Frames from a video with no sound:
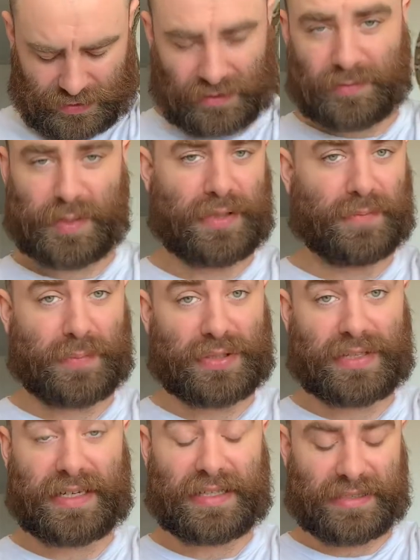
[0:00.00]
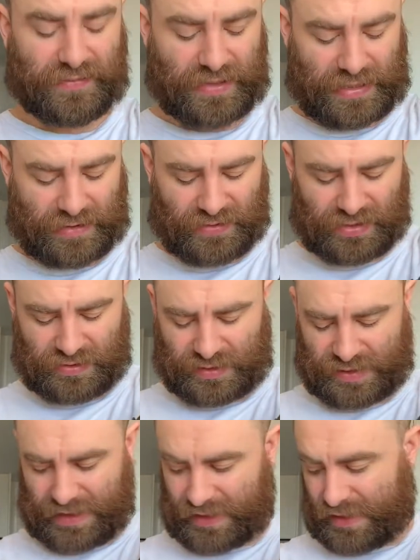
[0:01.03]
It could be the personality of the individual
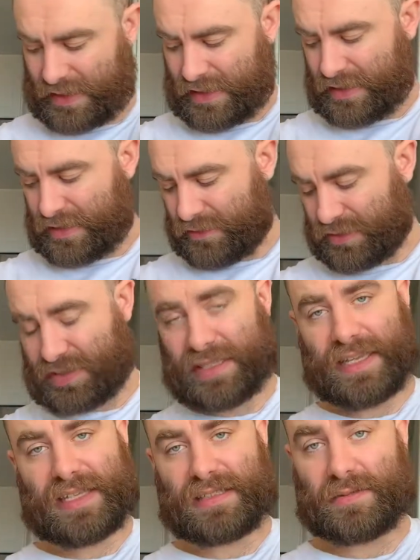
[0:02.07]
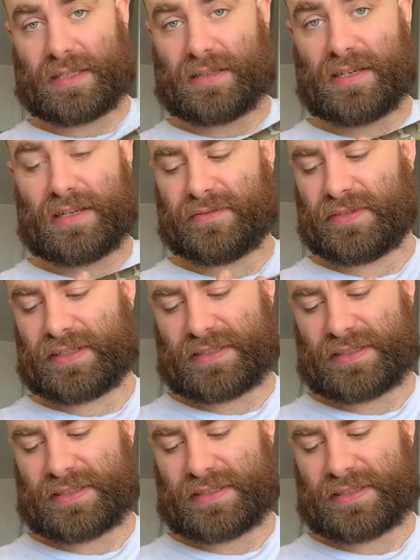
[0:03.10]
snake, which is the case with a lot of this